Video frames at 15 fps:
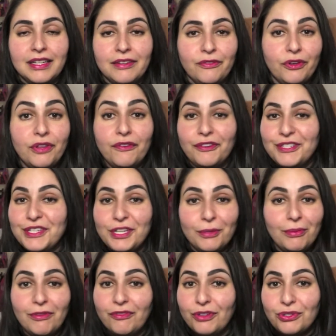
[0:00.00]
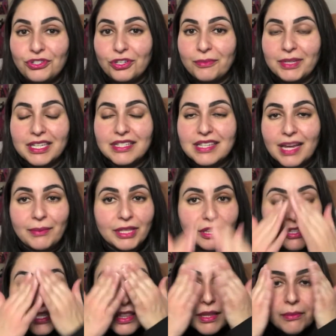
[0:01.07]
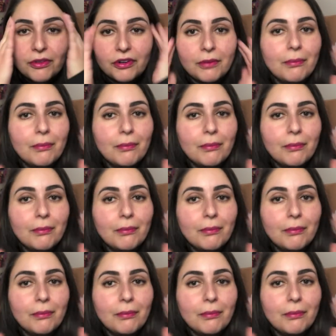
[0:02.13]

for the foreseeable future, because I mean, look at them, they're